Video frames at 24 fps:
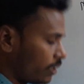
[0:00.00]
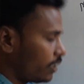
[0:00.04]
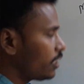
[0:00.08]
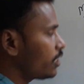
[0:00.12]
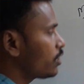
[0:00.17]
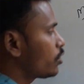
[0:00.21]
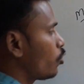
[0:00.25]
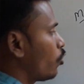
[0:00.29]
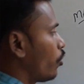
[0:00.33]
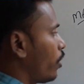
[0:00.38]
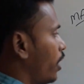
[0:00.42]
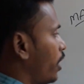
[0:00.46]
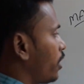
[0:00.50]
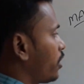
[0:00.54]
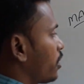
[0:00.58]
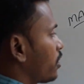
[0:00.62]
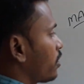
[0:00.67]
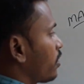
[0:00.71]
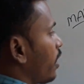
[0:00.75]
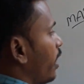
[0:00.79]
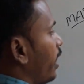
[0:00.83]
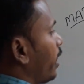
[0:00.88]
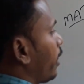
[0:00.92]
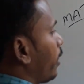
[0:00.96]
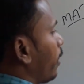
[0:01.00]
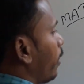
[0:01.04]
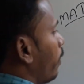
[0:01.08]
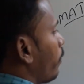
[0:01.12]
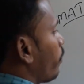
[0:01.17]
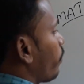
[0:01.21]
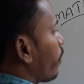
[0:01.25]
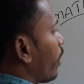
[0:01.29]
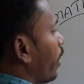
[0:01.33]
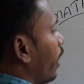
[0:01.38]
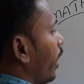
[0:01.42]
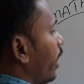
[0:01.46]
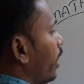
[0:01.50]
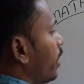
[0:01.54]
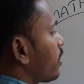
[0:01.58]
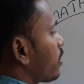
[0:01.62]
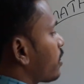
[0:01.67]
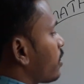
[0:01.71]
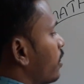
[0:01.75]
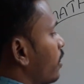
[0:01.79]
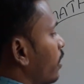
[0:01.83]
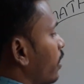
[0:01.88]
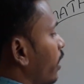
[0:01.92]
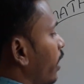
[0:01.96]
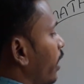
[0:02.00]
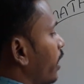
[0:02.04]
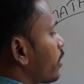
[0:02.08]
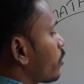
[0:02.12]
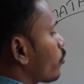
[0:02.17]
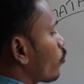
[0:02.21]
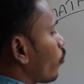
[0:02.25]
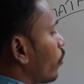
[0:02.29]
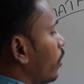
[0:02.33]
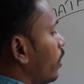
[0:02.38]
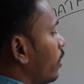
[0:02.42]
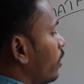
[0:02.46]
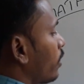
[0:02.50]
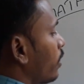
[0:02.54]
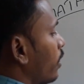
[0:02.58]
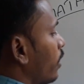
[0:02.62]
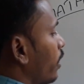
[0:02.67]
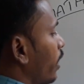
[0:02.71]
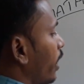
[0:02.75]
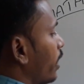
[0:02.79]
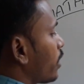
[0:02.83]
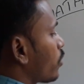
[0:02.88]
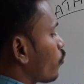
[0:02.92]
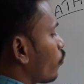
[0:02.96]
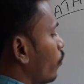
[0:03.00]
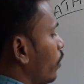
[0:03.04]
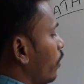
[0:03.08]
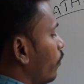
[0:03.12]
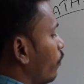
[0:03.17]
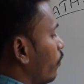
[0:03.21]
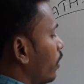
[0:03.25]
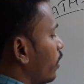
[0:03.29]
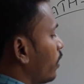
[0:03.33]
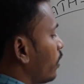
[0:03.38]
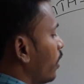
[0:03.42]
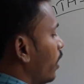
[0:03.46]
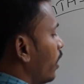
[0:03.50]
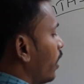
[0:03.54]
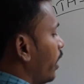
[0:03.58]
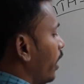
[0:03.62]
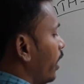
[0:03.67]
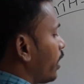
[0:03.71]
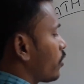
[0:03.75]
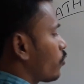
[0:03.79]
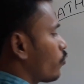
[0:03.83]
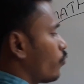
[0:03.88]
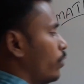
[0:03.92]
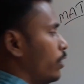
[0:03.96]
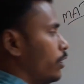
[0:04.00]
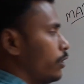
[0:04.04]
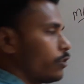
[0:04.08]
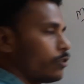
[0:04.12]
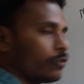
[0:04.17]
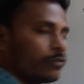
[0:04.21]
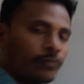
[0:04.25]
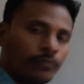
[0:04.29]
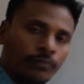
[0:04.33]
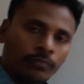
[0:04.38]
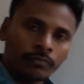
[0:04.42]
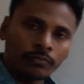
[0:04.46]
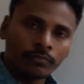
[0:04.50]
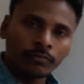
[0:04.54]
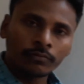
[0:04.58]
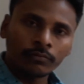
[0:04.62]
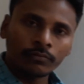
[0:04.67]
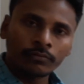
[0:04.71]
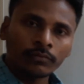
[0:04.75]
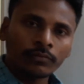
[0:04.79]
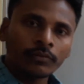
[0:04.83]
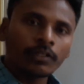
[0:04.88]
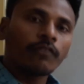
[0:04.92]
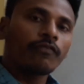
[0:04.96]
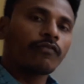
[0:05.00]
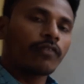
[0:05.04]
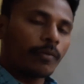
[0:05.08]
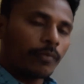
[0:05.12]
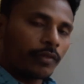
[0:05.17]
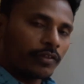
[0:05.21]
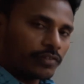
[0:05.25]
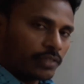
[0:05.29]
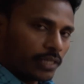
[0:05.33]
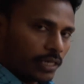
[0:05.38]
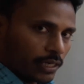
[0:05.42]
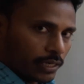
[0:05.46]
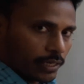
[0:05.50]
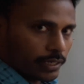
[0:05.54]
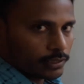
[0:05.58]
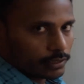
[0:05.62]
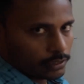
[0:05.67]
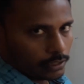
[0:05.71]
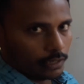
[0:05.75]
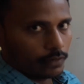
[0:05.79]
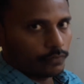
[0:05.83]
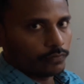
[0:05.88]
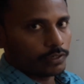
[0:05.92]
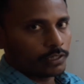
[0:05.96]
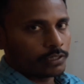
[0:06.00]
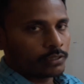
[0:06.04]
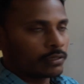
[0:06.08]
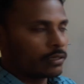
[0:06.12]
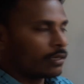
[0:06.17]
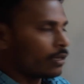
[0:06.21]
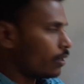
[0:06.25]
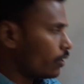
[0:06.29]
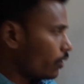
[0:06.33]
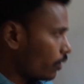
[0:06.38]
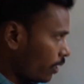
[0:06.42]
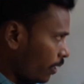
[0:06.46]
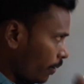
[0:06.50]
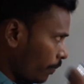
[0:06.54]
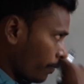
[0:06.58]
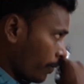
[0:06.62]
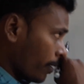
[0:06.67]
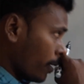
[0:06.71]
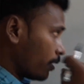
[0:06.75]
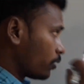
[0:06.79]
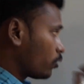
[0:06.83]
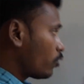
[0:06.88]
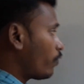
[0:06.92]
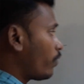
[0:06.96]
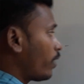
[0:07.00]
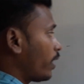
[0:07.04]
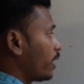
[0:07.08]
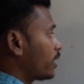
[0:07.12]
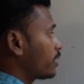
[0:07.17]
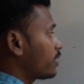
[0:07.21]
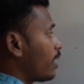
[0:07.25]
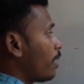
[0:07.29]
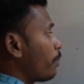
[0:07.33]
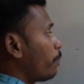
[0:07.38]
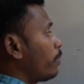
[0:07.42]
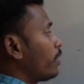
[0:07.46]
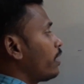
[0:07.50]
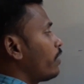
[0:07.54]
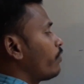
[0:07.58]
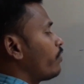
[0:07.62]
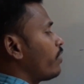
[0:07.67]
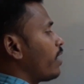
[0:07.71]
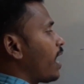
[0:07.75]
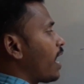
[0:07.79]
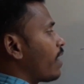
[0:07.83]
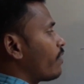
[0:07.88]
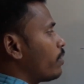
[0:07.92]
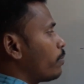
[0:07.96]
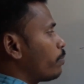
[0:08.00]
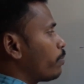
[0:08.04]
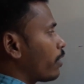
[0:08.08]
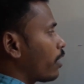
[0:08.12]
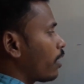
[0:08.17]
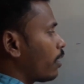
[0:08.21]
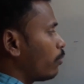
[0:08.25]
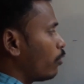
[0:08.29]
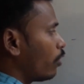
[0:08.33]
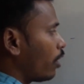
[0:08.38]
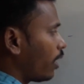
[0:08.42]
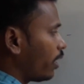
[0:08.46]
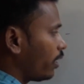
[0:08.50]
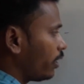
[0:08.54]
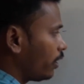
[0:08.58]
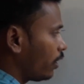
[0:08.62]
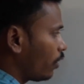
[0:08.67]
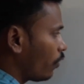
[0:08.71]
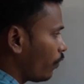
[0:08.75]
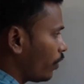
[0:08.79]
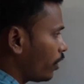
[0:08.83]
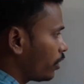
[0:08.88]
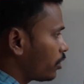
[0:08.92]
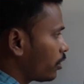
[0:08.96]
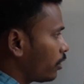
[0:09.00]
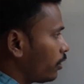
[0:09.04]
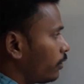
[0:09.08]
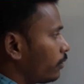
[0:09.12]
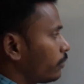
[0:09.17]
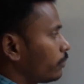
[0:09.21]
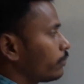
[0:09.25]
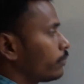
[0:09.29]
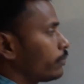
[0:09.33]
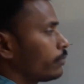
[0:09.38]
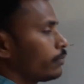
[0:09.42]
these notations like S, S1, S11, S12 from the circles onwards. Okay, so for example, if you have a parabola equation,